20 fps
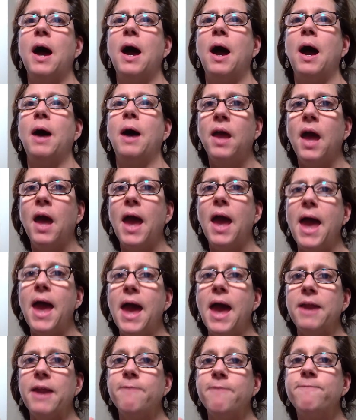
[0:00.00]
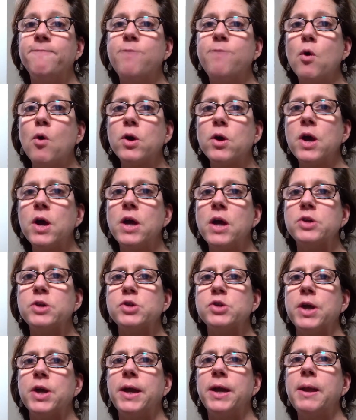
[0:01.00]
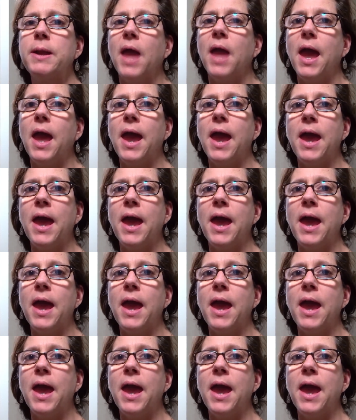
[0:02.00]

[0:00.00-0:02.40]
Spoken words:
at 400,